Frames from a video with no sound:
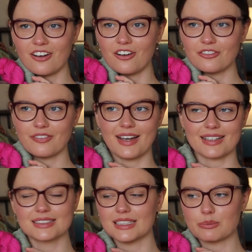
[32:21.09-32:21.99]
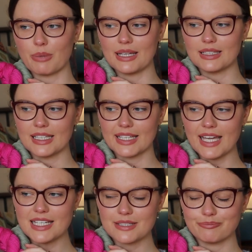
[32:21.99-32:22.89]
of Axis by Lily
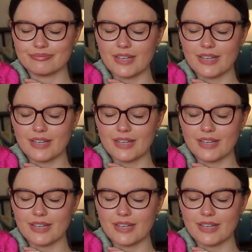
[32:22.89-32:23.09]
Kate.